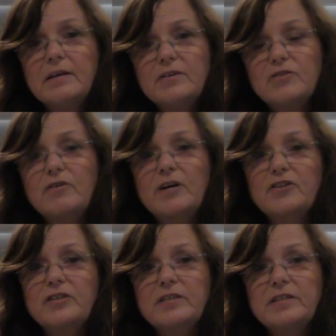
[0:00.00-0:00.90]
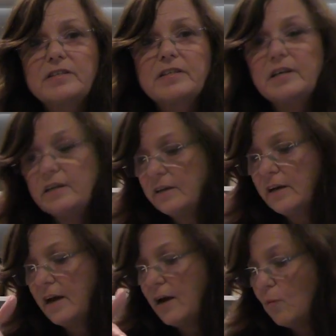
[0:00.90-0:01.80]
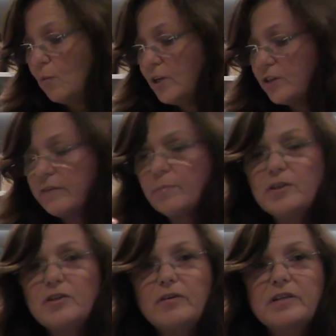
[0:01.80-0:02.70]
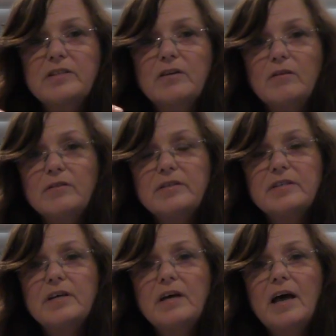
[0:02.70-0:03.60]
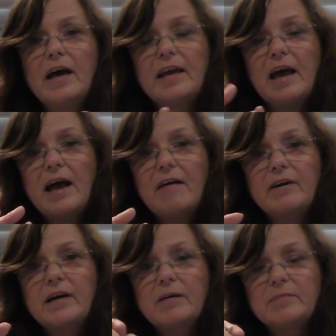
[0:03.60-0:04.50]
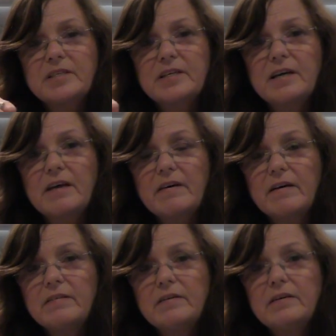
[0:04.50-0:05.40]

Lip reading: structure to see which of the Platonic solids and how it comes together.